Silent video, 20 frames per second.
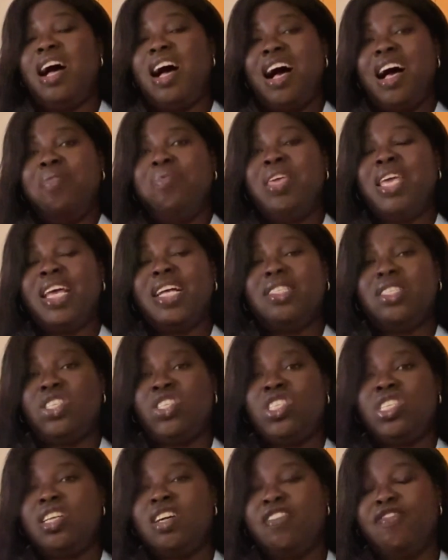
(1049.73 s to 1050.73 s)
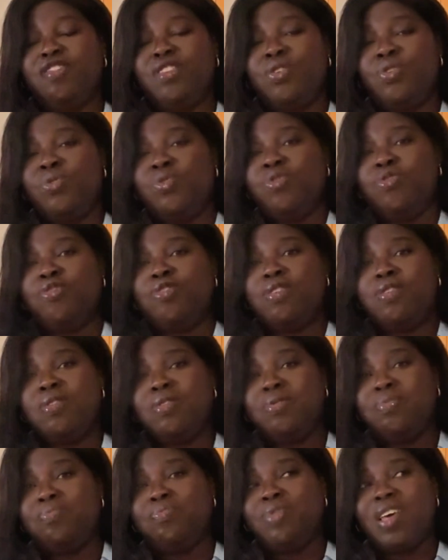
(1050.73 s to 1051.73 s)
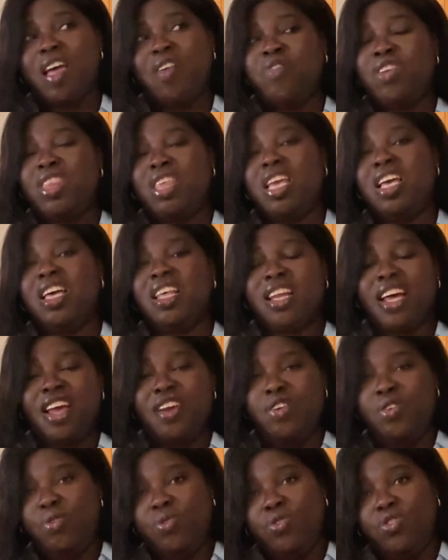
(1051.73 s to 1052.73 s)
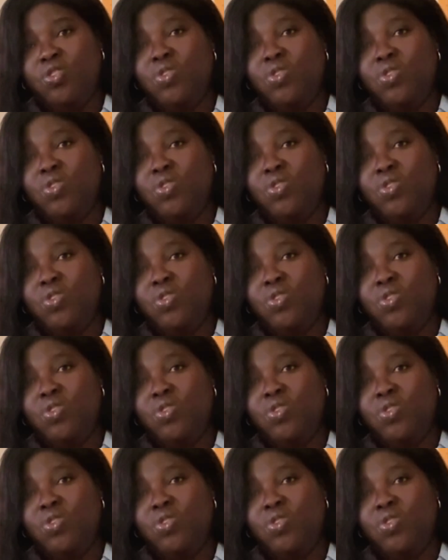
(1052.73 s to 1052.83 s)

I'm here to serve you from everything that I know.